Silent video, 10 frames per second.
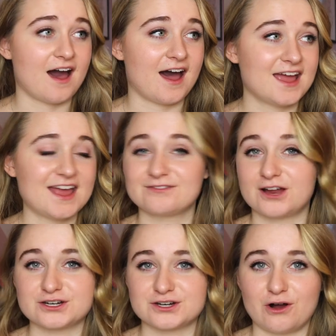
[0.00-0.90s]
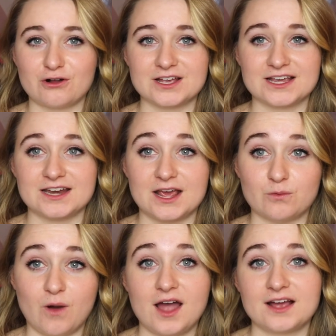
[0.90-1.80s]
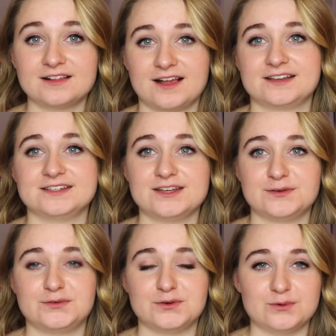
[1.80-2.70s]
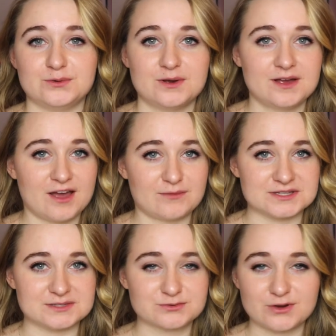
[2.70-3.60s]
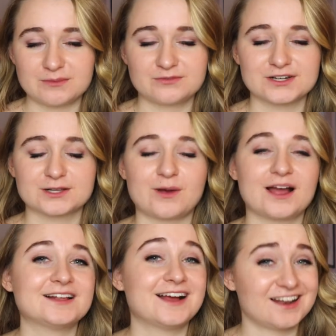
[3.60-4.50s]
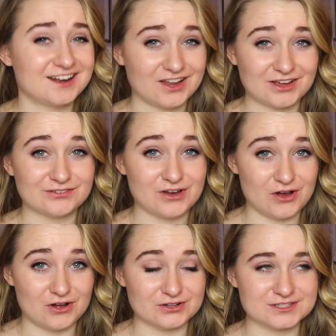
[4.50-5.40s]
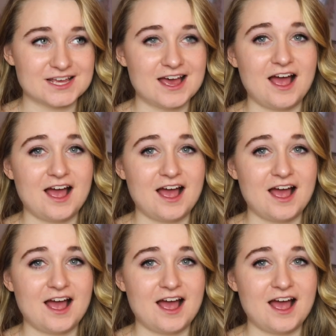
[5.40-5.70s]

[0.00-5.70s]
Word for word: I have not done a haul in a while and if you have been subscribed for a little while, I love hauls.